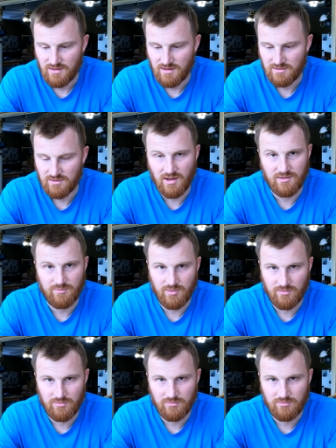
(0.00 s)
Uh, you guys
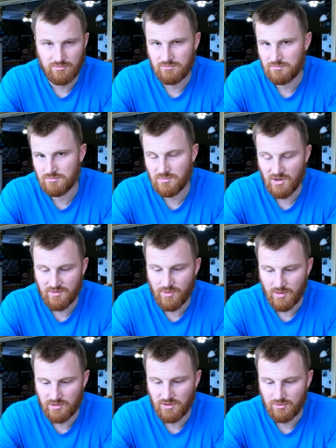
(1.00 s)
pro you guys
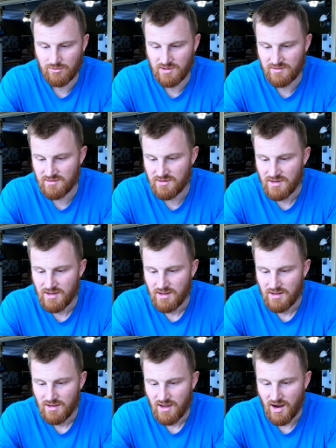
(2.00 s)
probably know who he is.
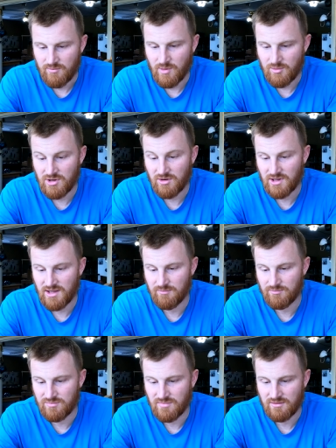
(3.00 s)
I remember hearing
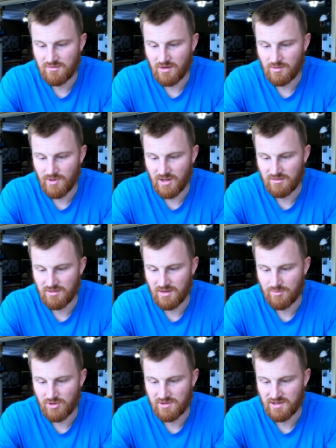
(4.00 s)
him talk about
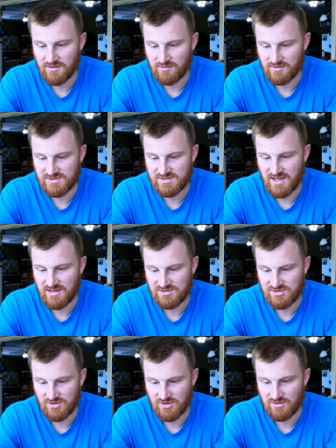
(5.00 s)
a particulate
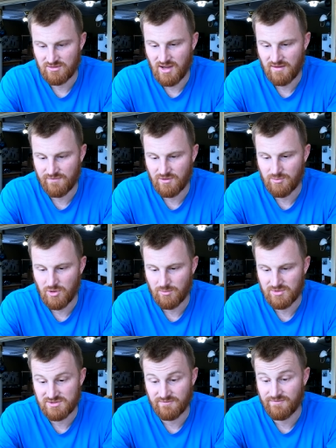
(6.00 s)
sensor, not for the
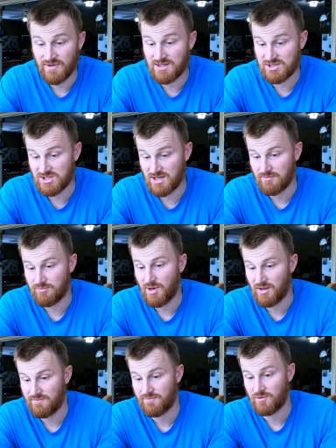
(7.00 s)
purpose of finishing,
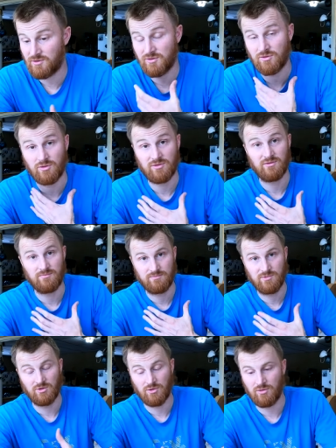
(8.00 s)
but for your the,
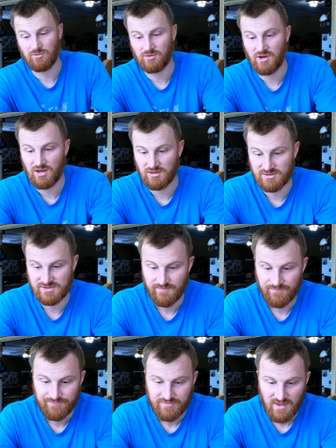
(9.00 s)
your own lungs
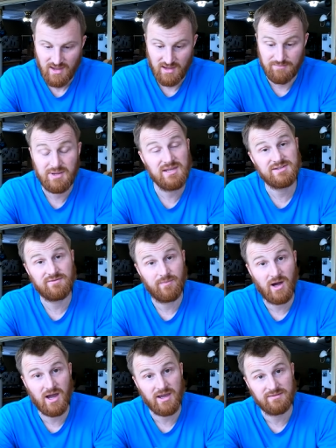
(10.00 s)
and peace of
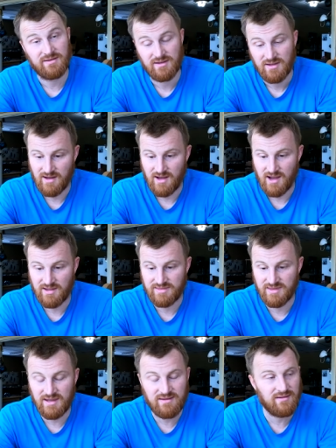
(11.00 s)
mind. I
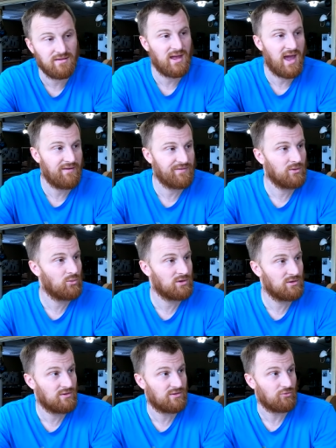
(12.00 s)
think having
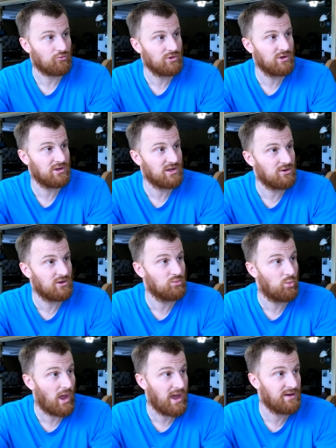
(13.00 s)
one of those is a really
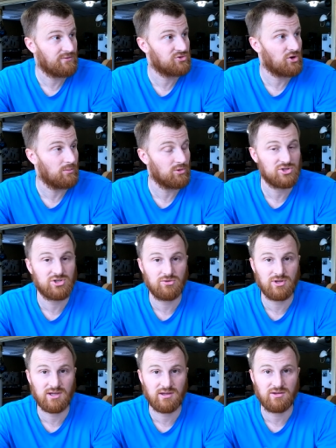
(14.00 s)
good way of
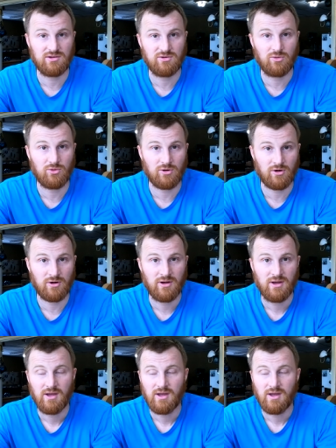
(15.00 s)
troubleshooting your